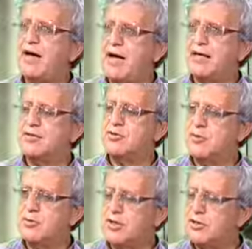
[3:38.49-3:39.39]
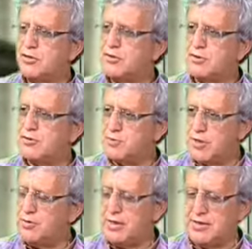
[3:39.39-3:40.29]
fact, so I'm not
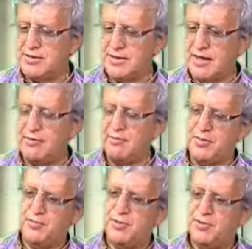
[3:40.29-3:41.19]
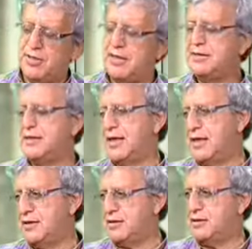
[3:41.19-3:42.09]
speculating. I remember in the
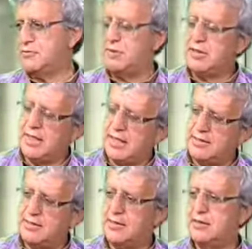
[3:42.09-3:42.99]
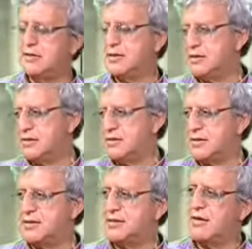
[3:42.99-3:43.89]
1990s, mid-90s, 96,
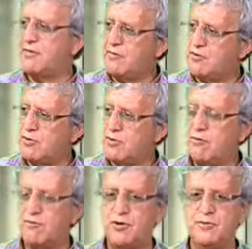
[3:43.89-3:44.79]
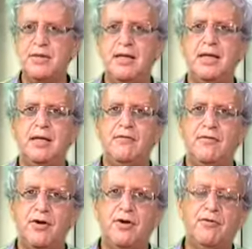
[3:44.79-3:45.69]
97, after the reforms,
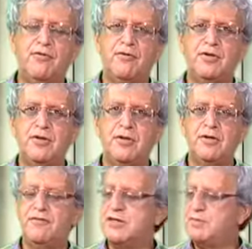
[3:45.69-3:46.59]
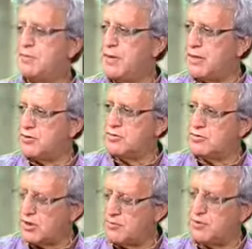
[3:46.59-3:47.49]
very often investment bankers
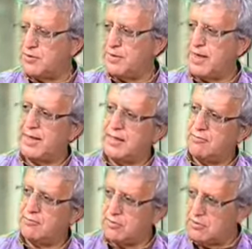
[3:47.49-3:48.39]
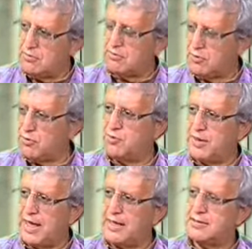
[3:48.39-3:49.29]
used to come to the bank and we would
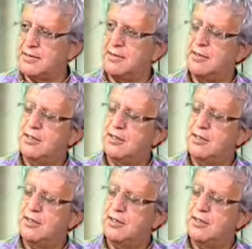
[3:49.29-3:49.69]
be asked,